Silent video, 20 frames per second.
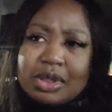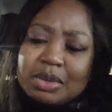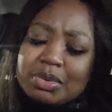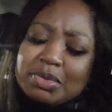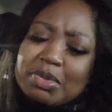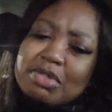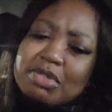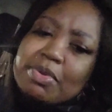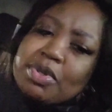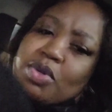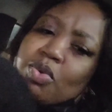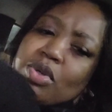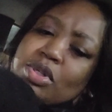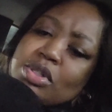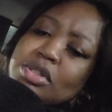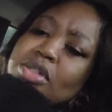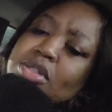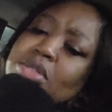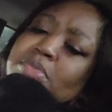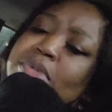supposed to be
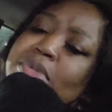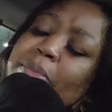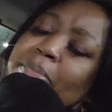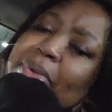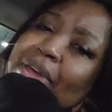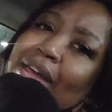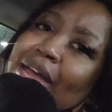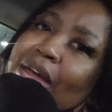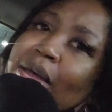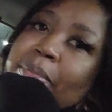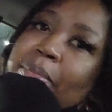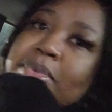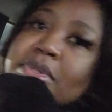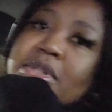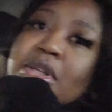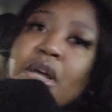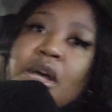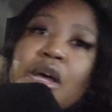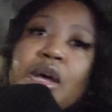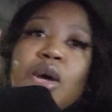doing some type of abs,
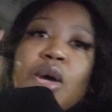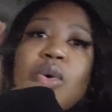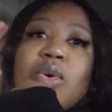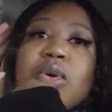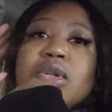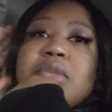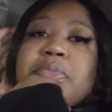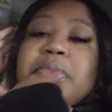which